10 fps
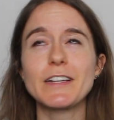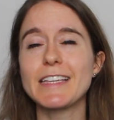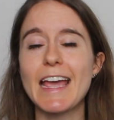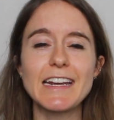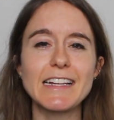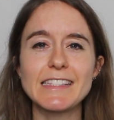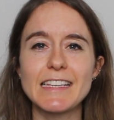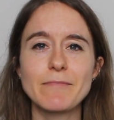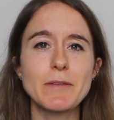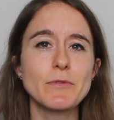cadence,
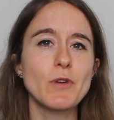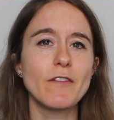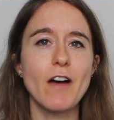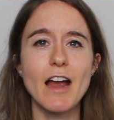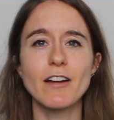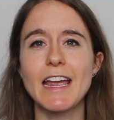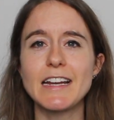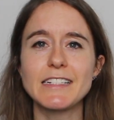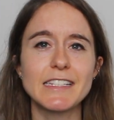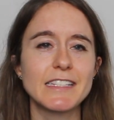and people who have higher
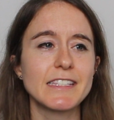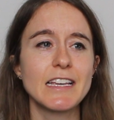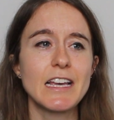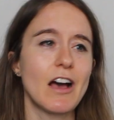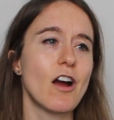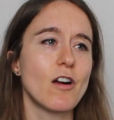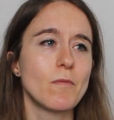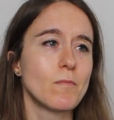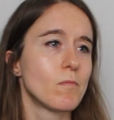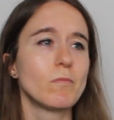cadences
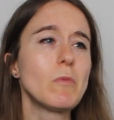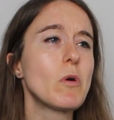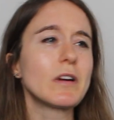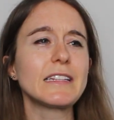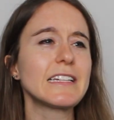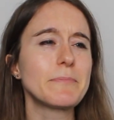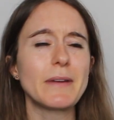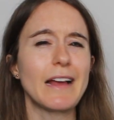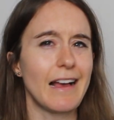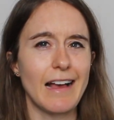are more elite,
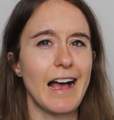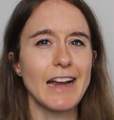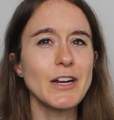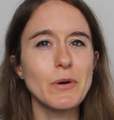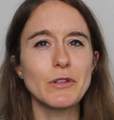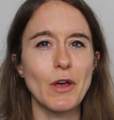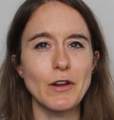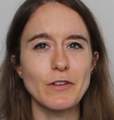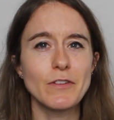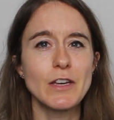but I know a
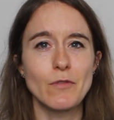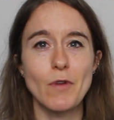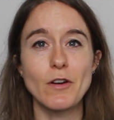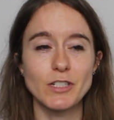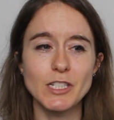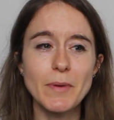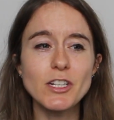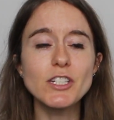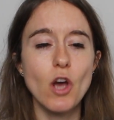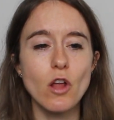lot of runners,
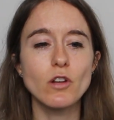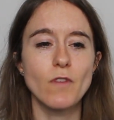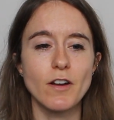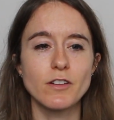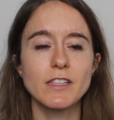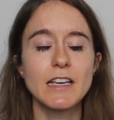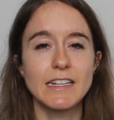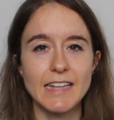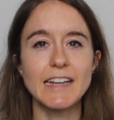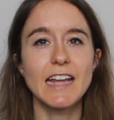especially taller runners,
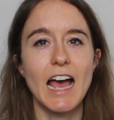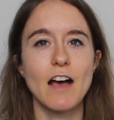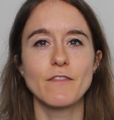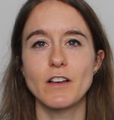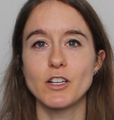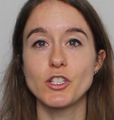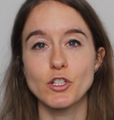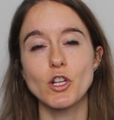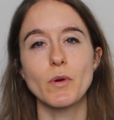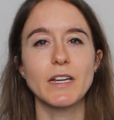tend to have a
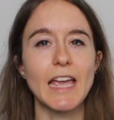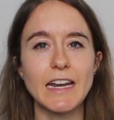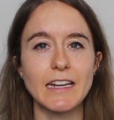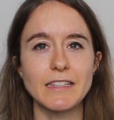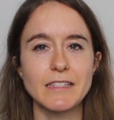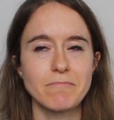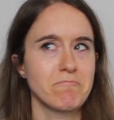slower cadence.